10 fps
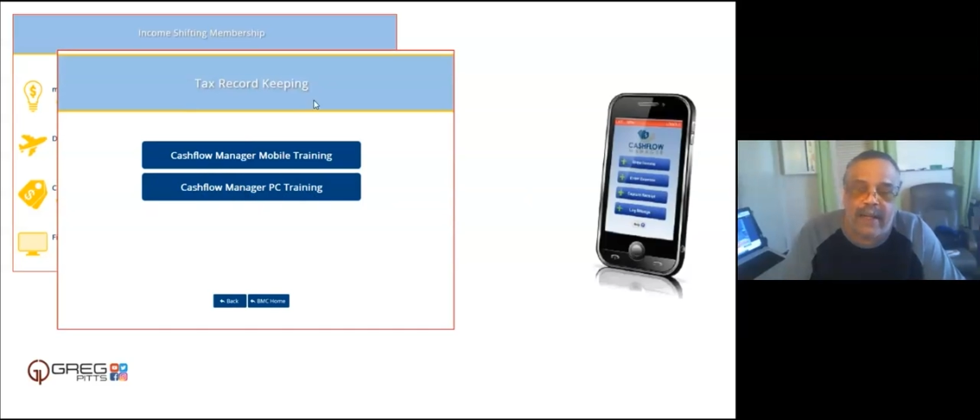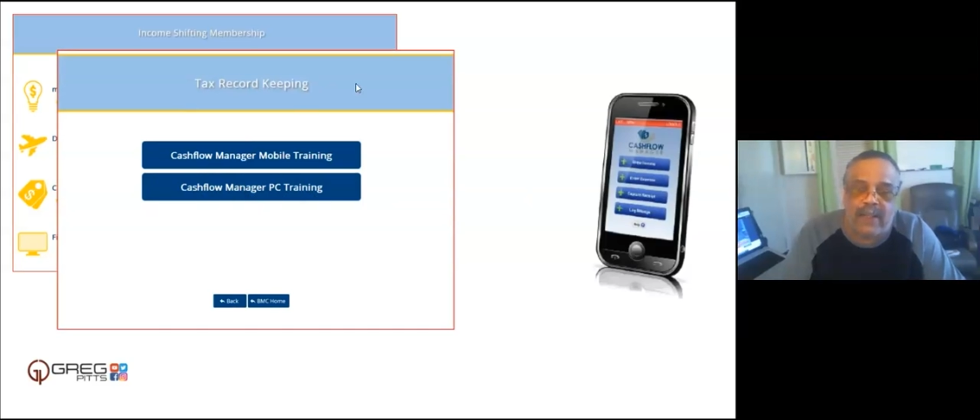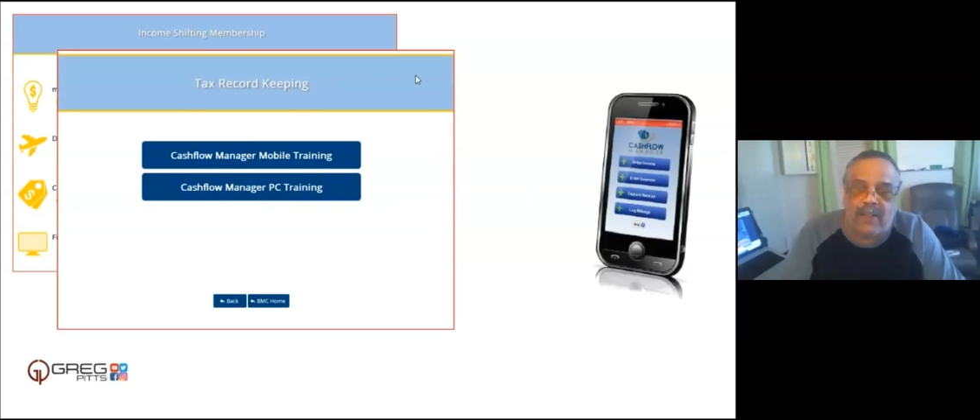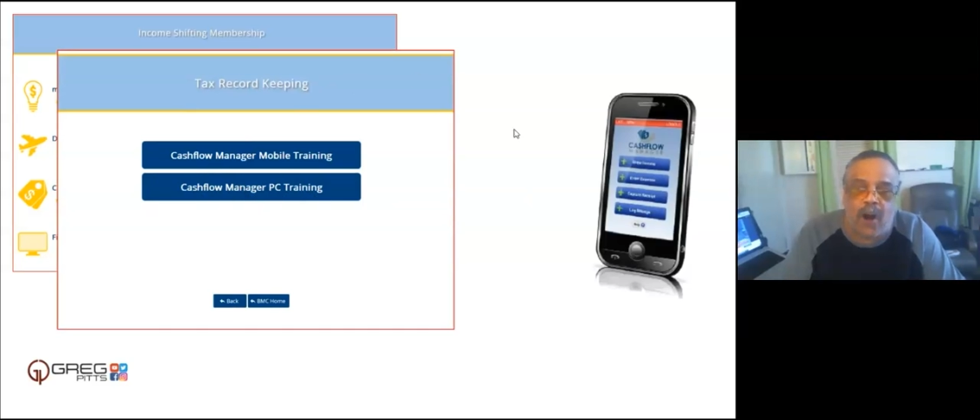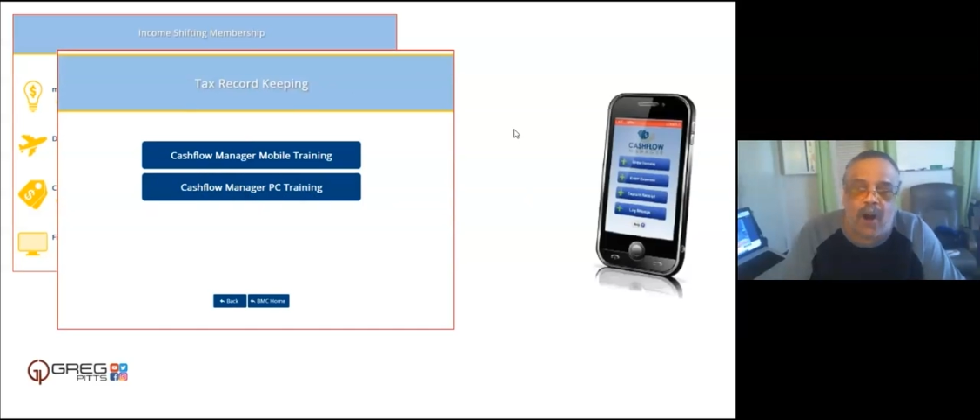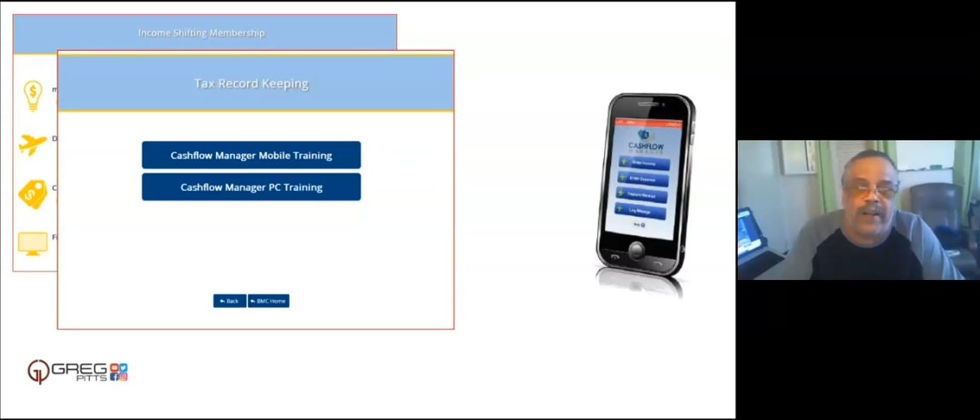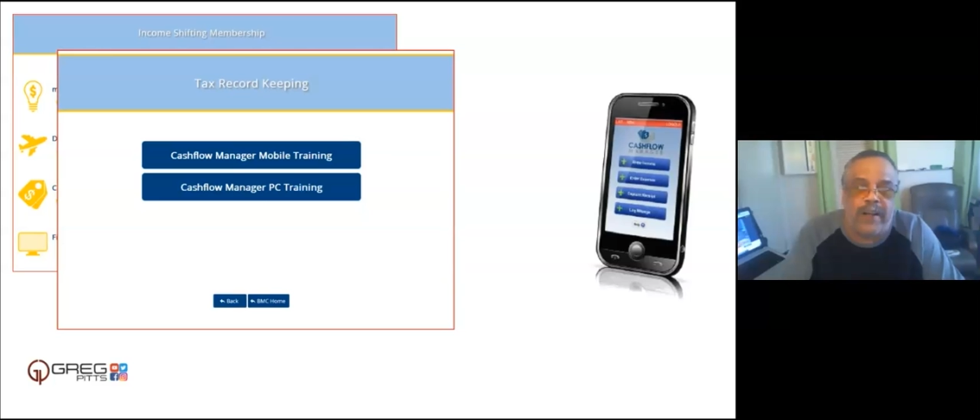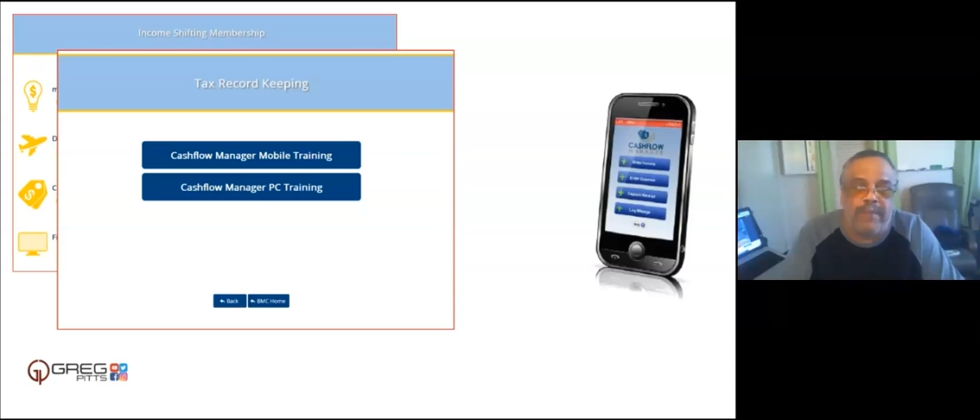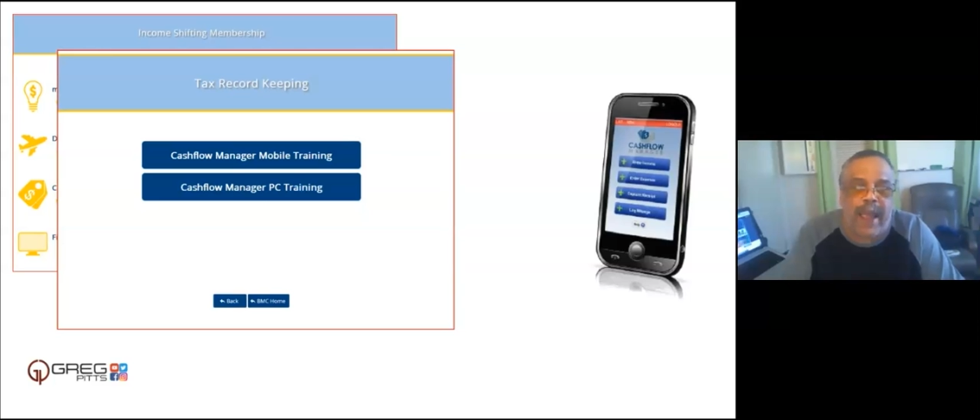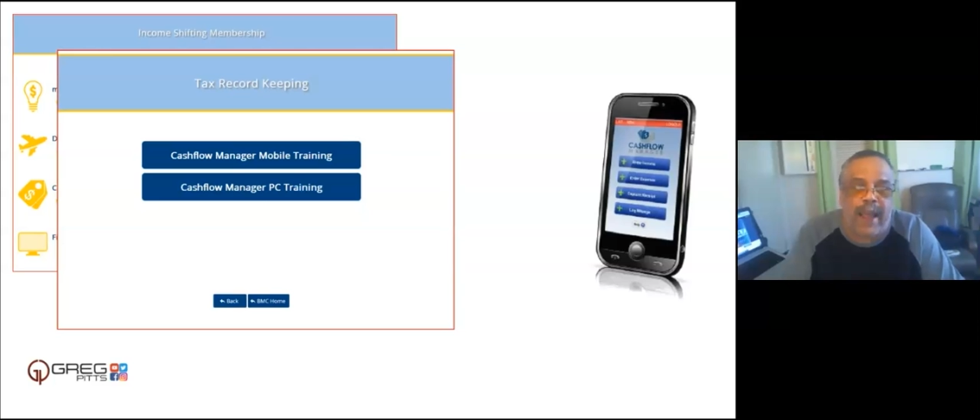It's all in
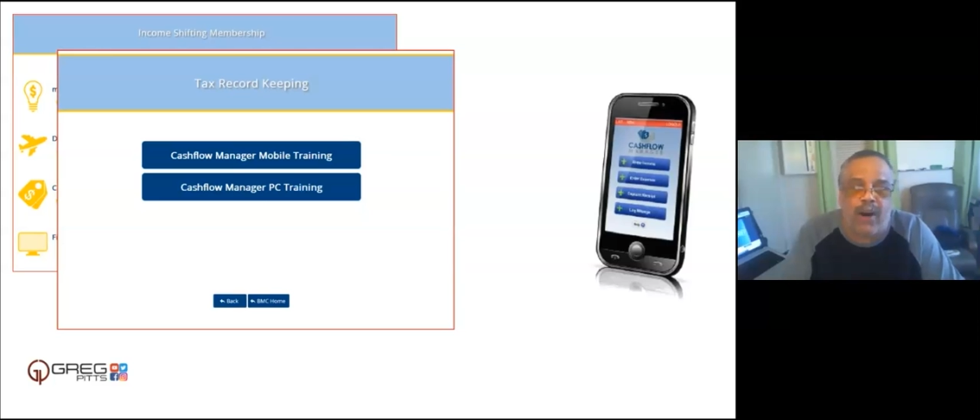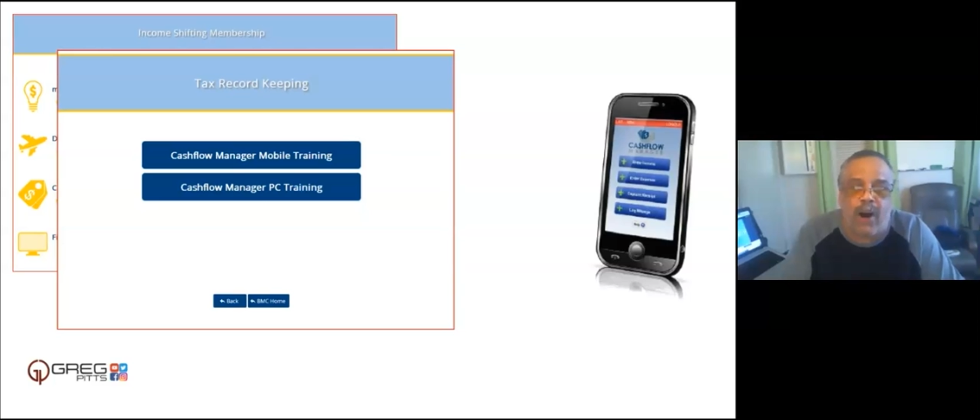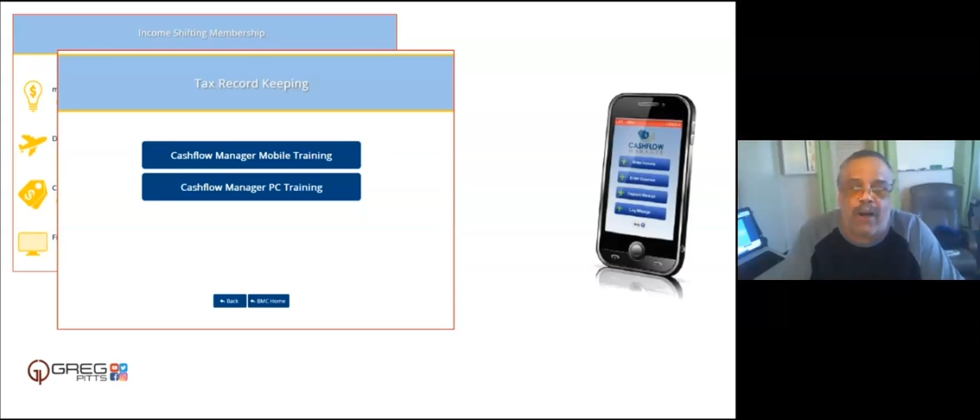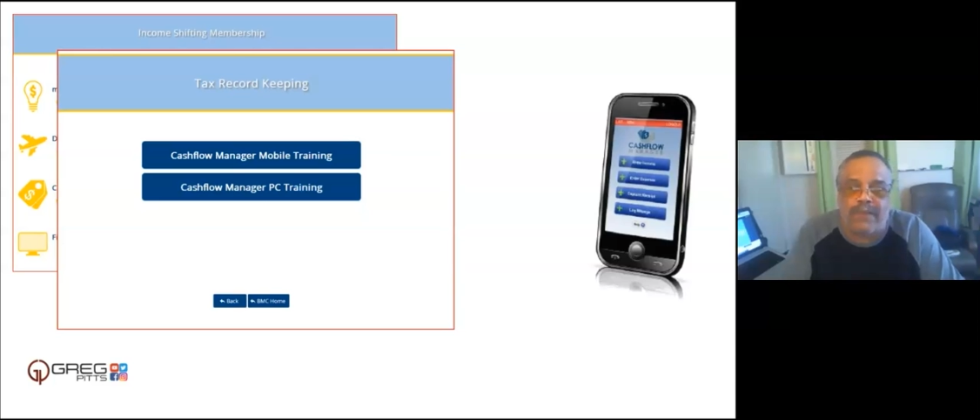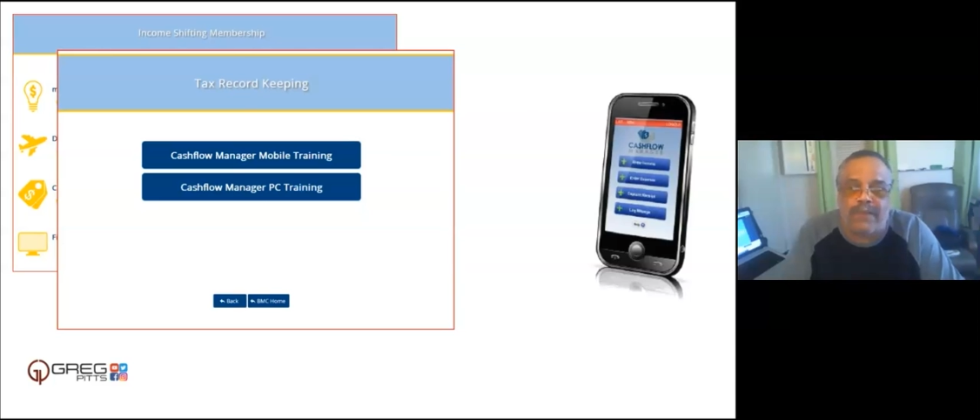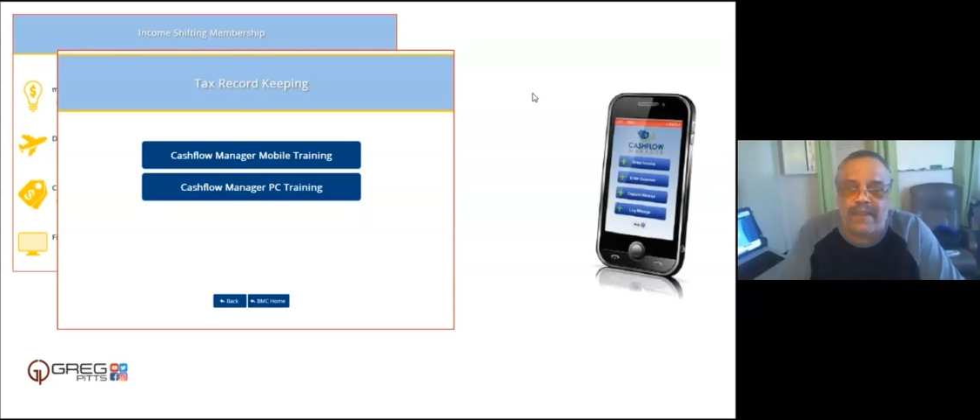your back office.